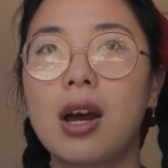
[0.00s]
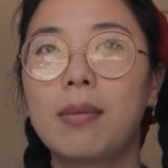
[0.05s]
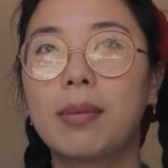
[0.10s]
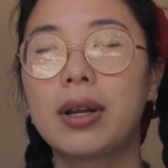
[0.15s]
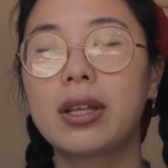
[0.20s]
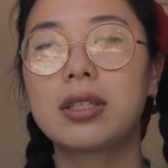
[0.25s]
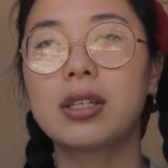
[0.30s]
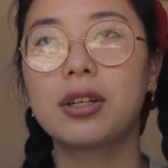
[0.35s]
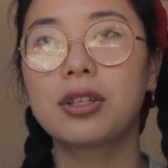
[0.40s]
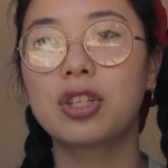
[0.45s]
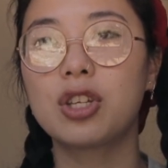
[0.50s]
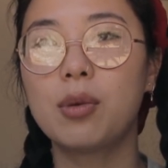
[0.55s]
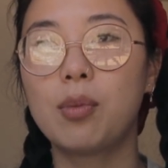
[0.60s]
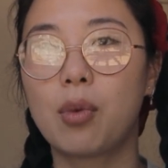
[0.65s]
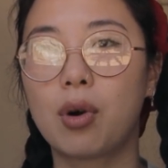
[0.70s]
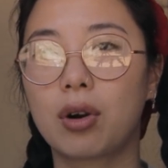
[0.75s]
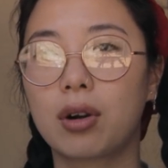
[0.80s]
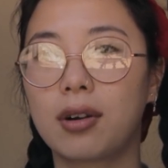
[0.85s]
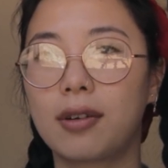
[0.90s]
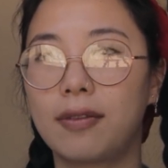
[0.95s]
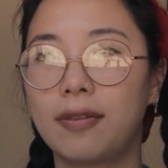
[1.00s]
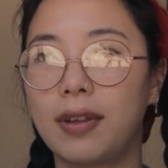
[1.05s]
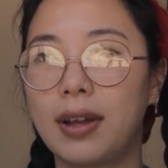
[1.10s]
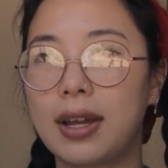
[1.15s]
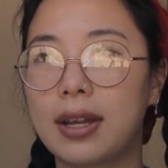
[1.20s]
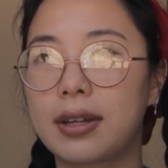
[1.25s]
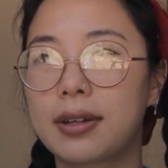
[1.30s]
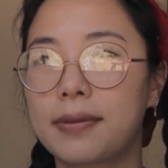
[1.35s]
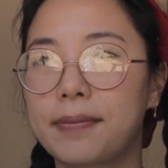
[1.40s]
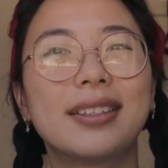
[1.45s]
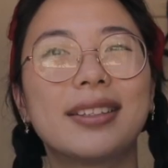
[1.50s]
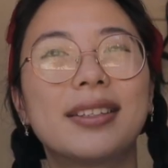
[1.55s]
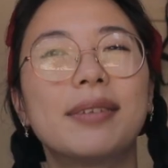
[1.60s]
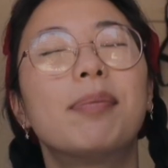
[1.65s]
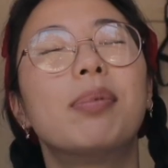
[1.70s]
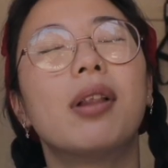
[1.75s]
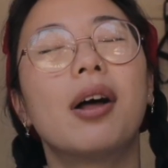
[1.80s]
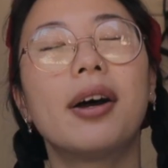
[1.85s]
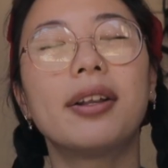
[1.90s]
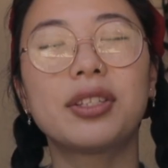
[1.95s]
But it's also more of like, the
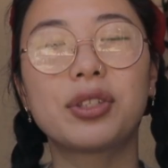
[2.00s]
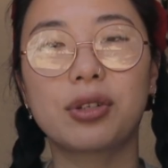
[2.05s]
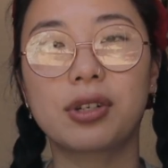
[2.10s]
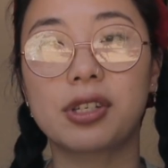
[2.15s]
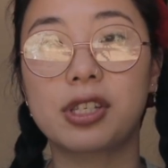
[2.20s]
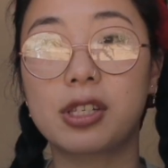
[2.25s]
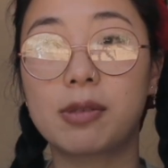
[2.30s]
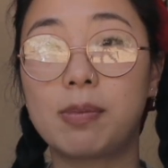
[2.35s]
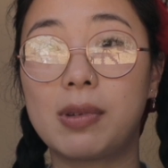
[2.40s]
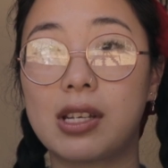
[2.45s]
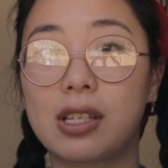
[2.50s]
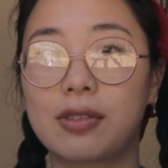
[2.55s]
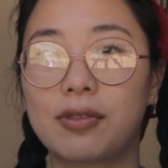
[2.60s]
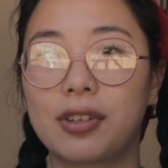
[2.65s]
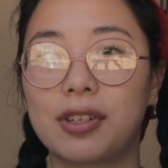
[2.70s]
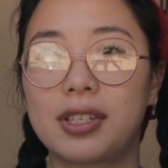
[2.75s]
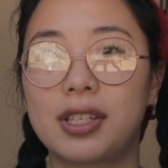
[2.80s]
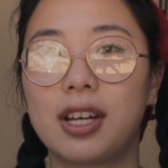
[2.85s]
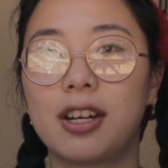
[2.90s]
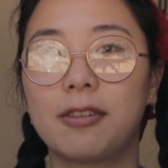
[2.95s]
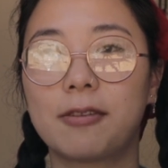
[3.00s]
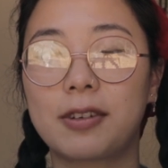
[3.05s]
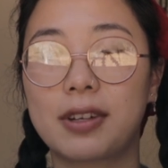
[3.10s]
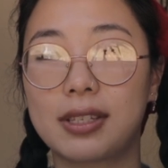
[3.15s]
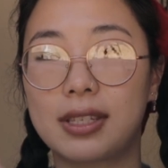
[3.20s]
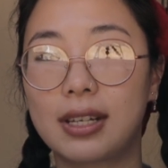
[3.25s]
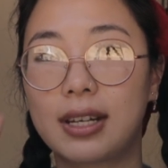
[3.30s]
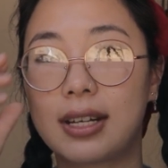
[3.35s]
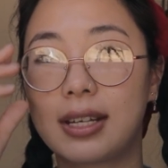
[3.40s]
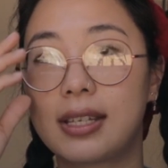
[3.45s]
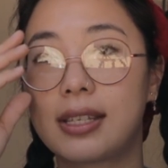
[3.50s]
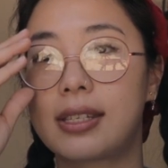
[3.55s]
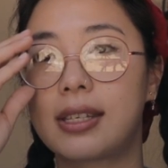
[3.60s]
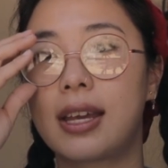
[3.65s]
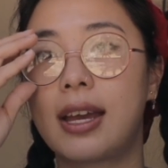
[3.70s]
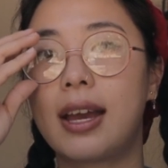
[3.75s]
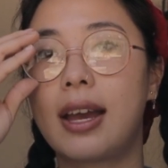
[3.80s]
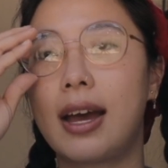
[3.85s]
plot sort of speaks for itself because it is